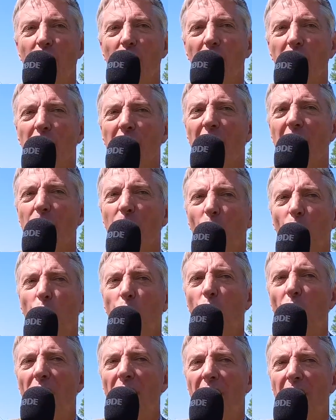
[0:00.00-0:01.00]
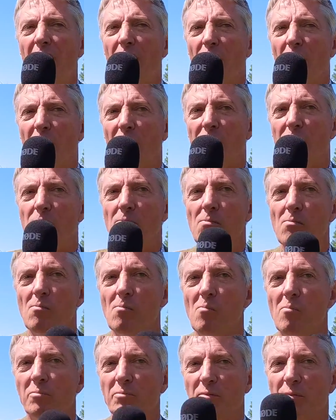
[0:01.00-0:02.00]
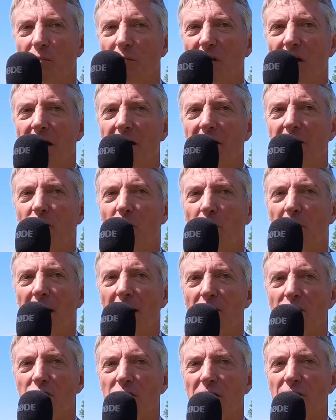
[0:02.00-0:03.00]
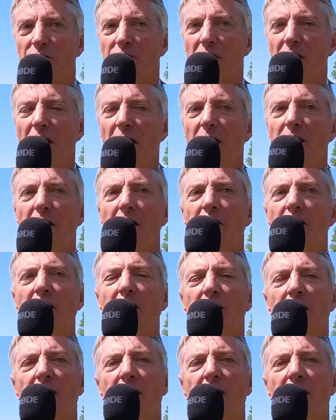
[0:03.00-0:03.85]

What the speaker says: Not that I'm aware of. Yeah, they've got paddle shift. The